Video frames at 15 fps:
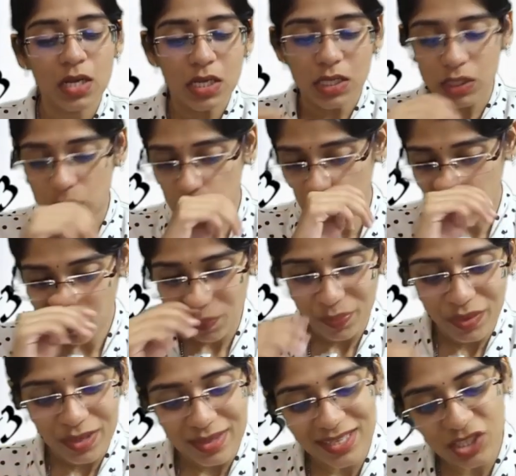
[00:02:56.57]
So
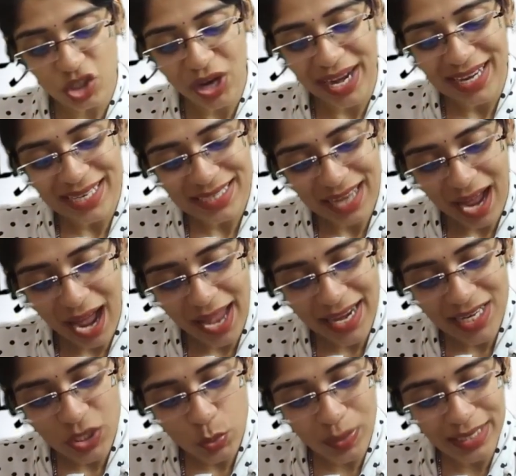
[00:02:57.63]
the child's
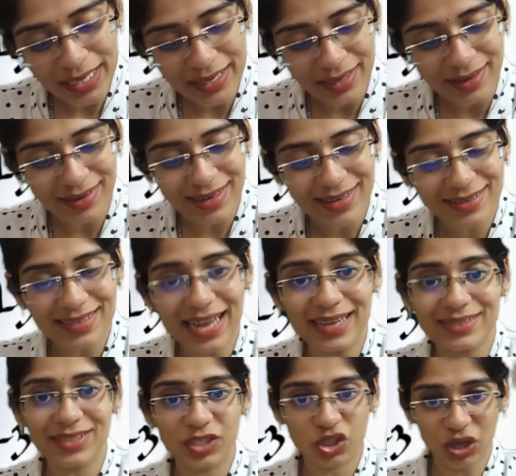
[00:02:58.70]
height will increase
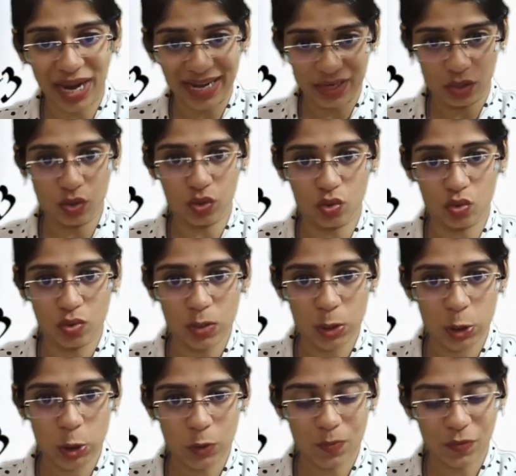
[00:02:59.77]
as a child
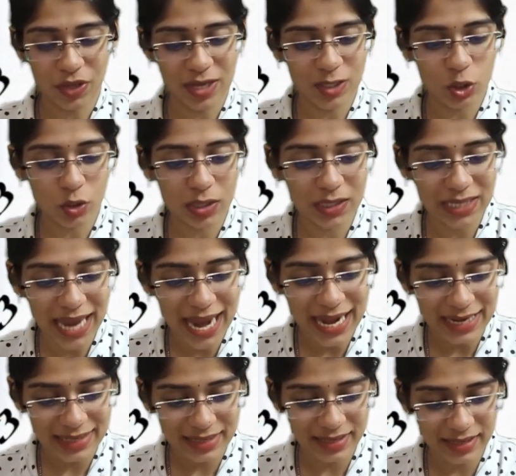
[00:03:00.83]
grows. Okay, so this
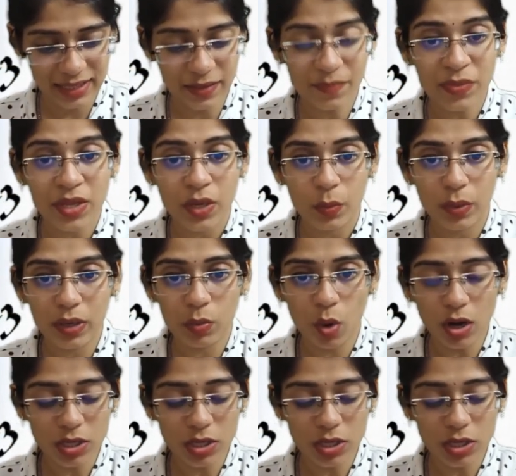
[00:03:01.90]
L3 will